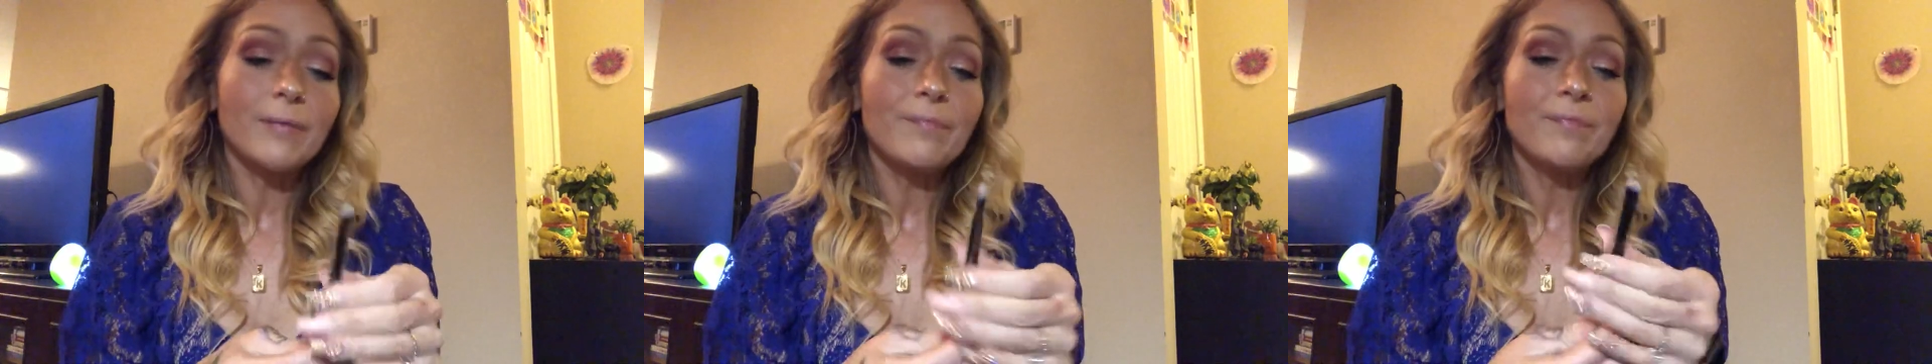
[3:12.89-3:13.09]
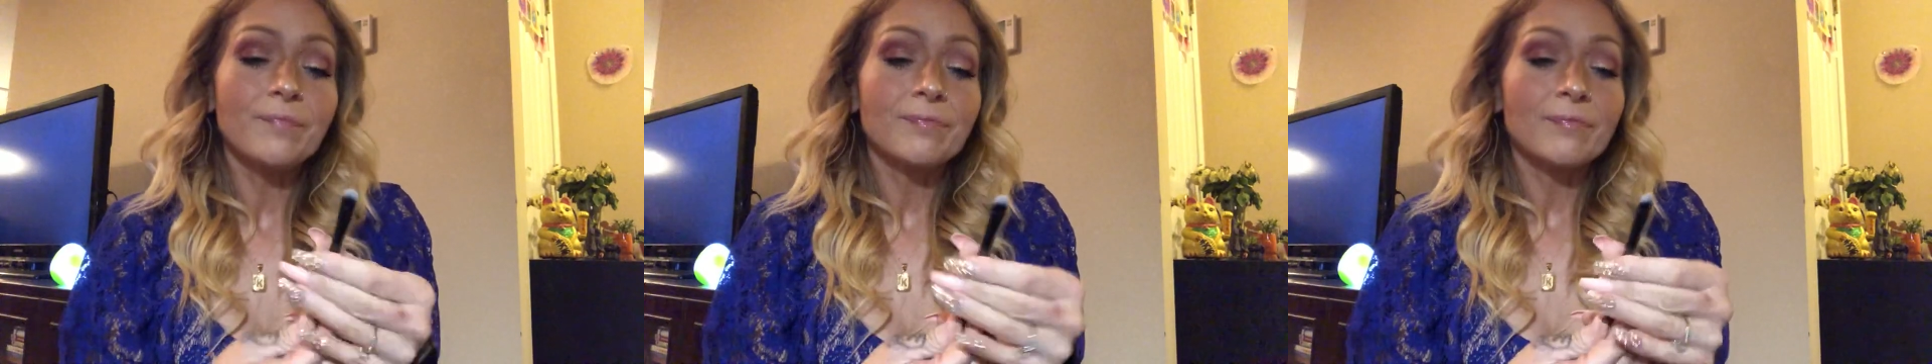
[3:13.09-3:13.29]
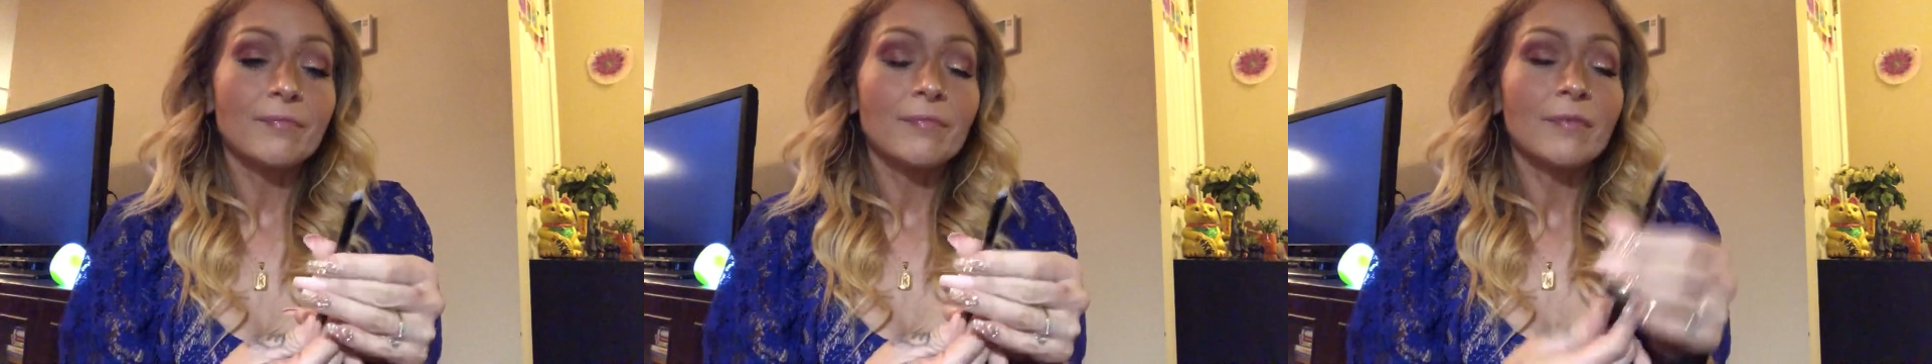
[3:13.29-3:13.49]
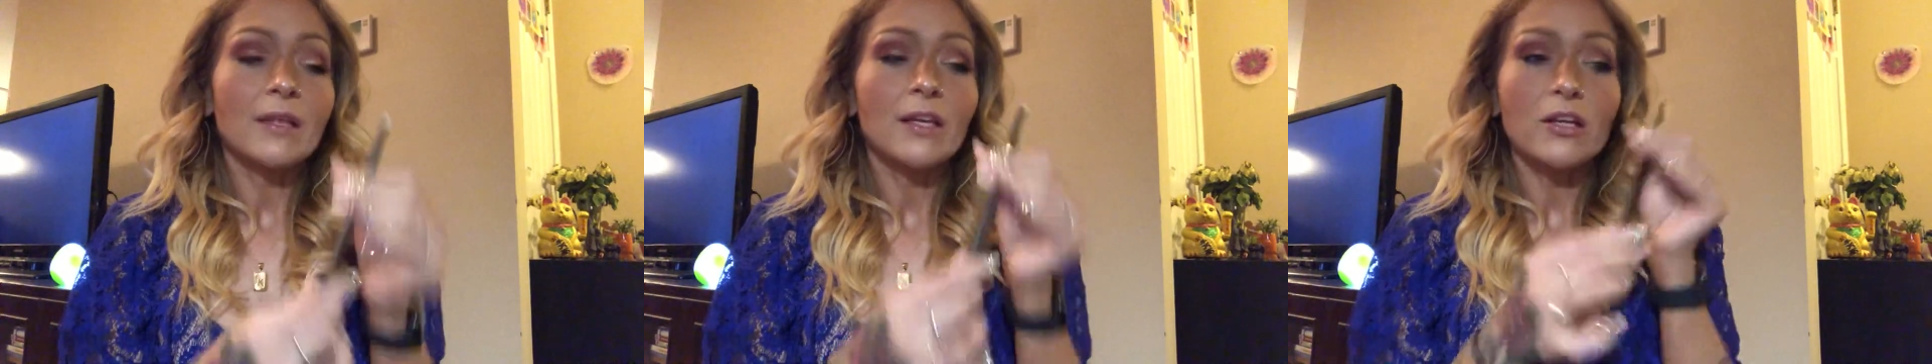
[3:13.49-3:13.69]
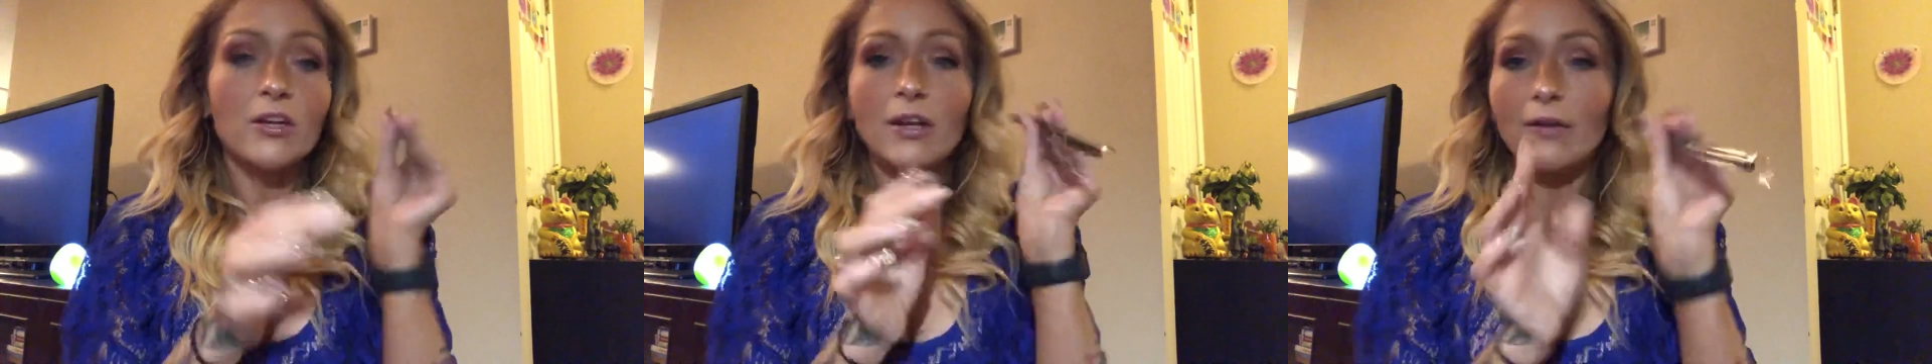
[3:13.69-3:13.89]

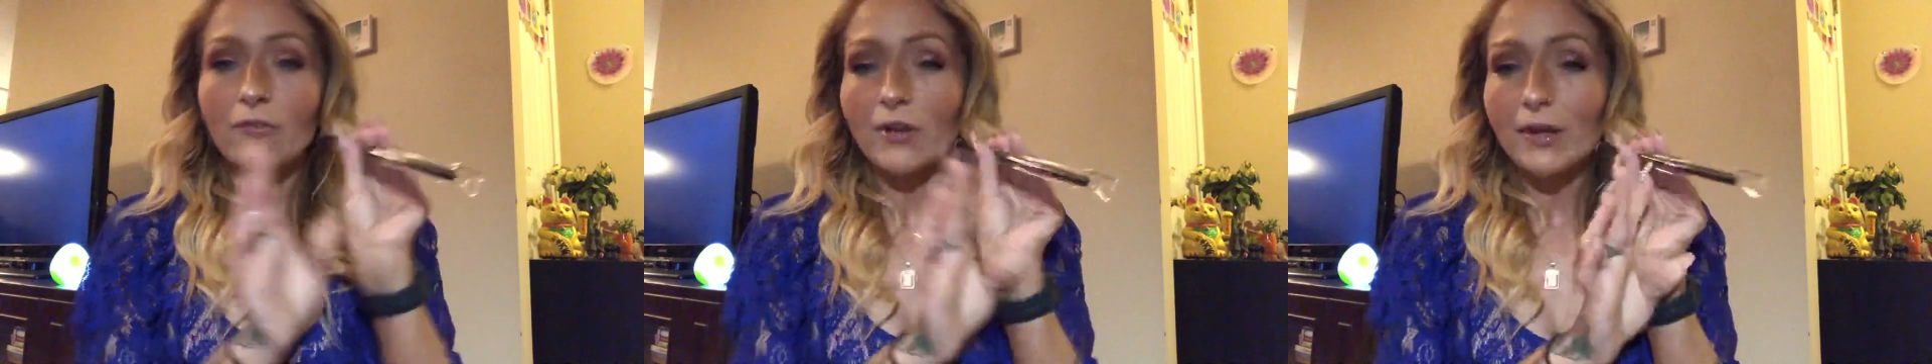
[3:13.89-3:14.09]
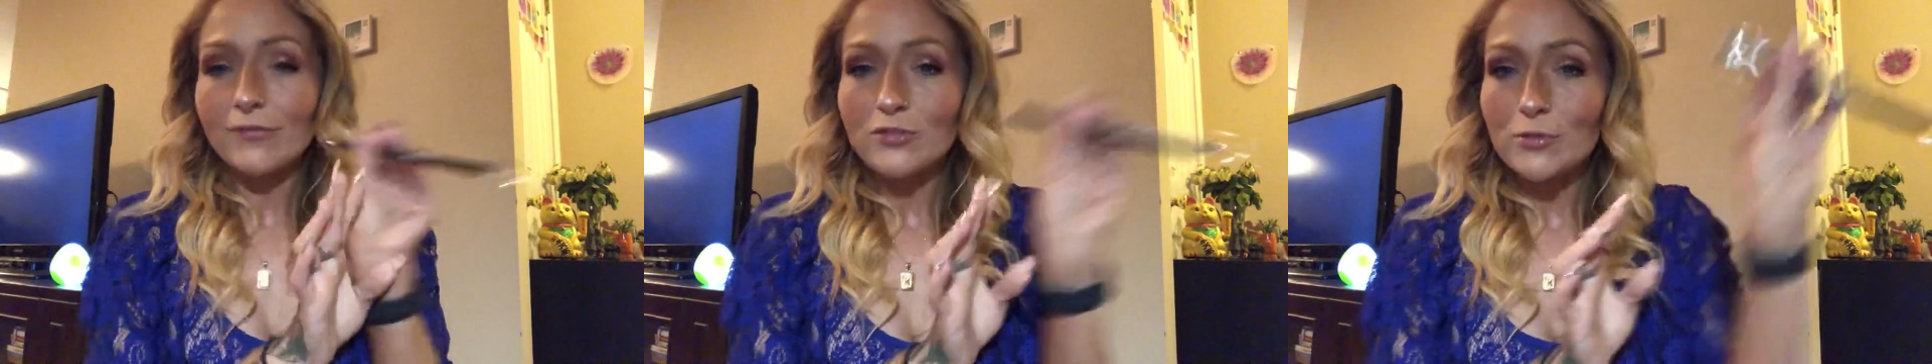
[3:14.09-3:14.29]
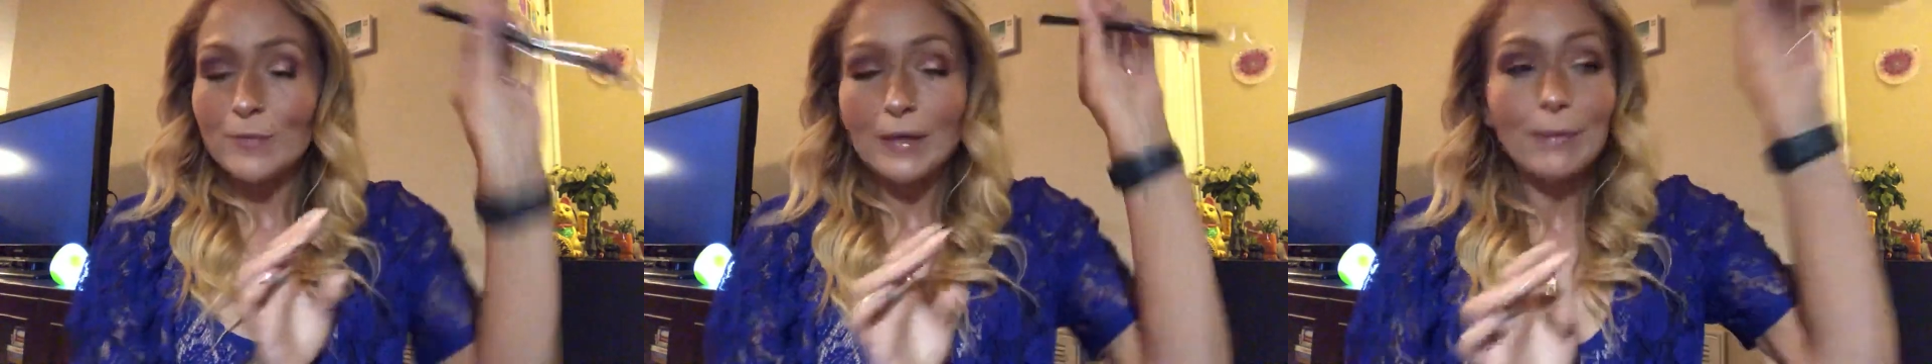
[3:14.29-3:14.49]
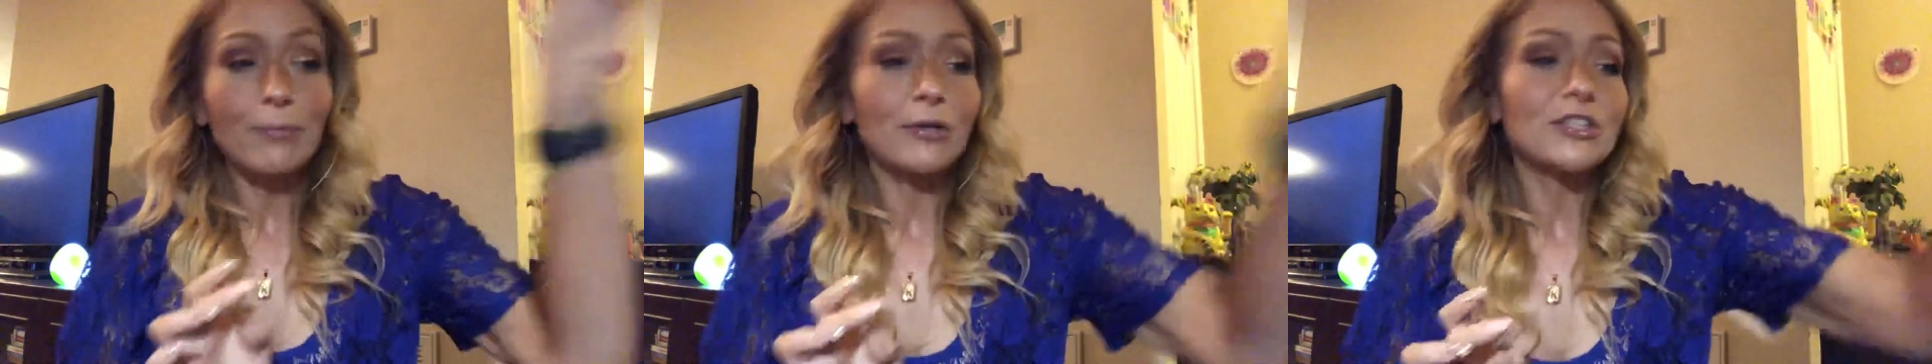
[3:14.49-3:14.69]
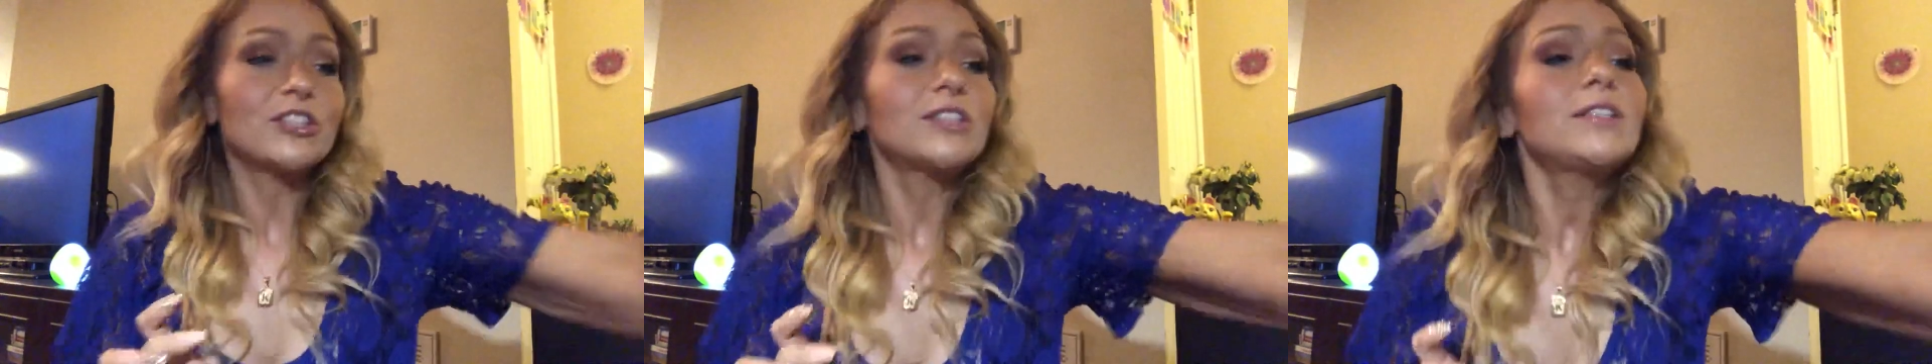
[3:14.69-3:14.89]
You can never have too many
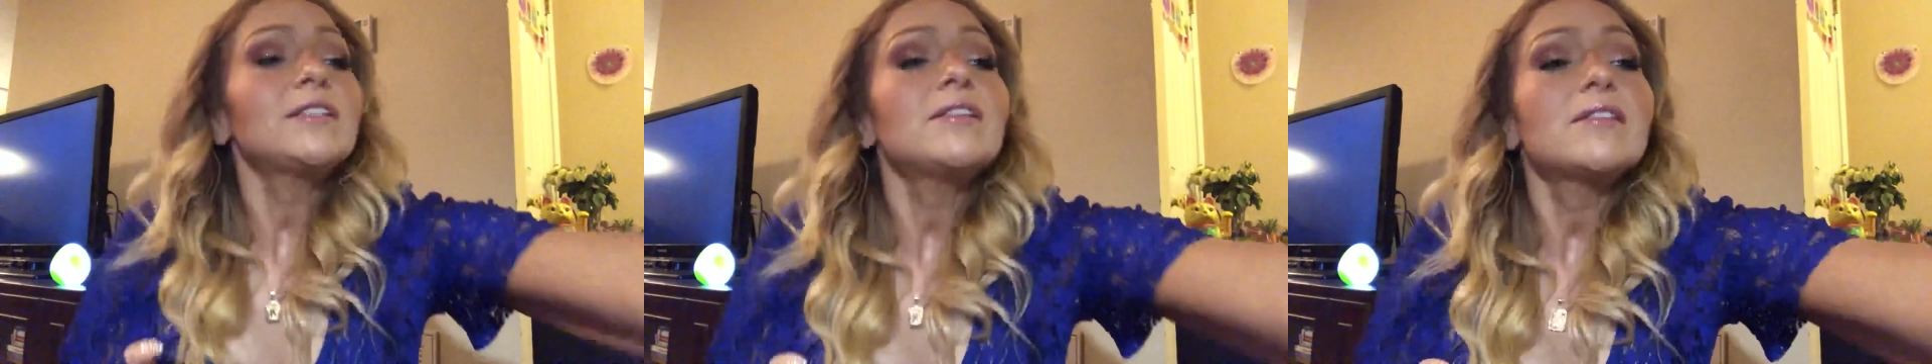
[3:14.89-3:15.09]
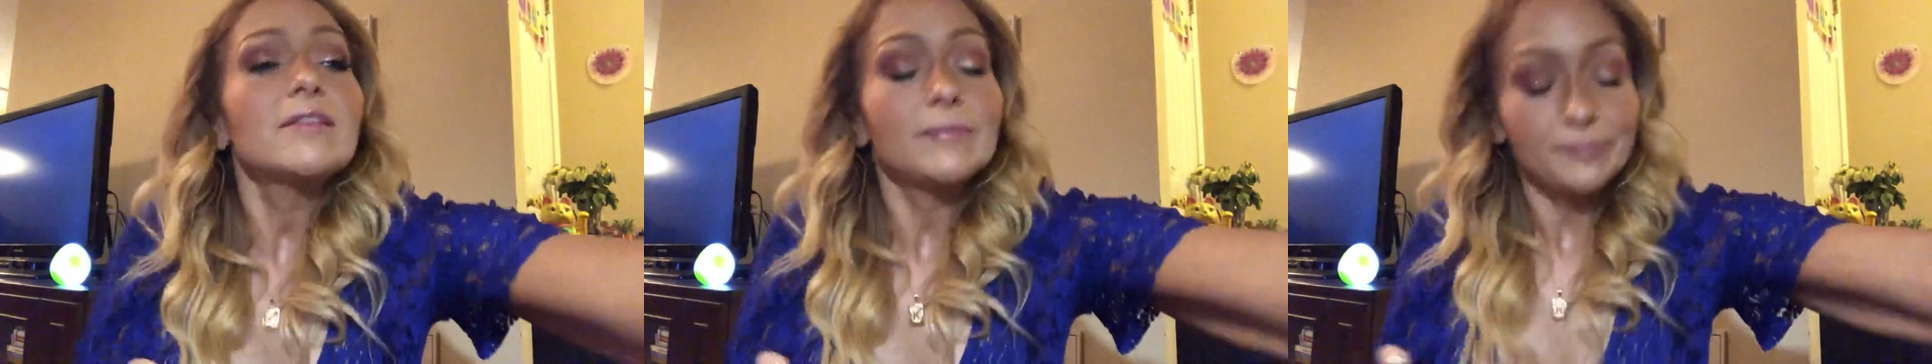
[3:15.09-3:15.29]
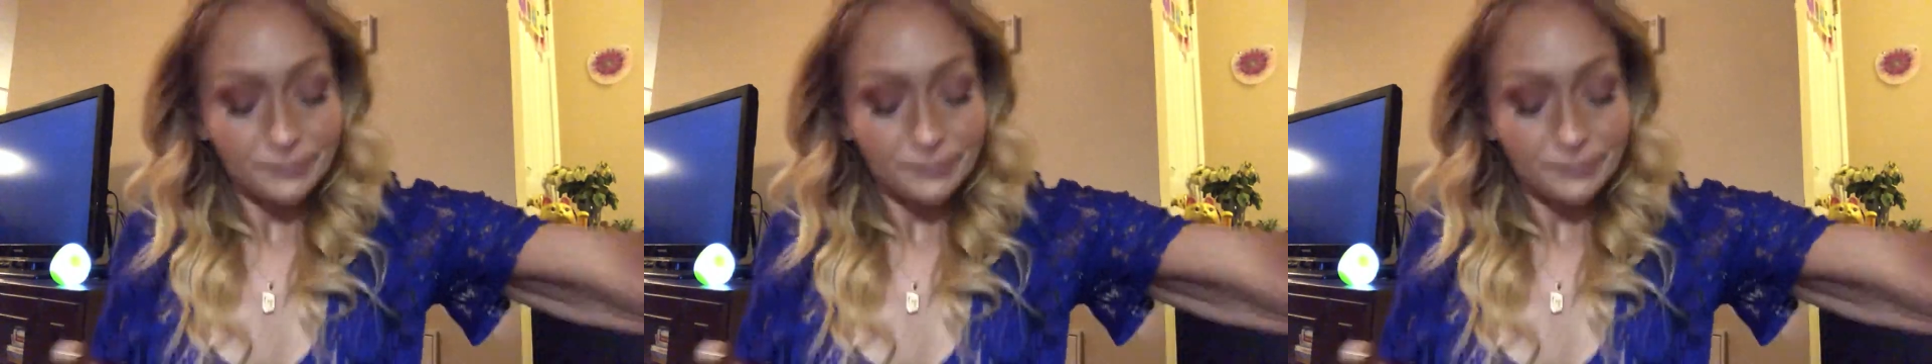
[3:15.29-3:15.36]
brushes.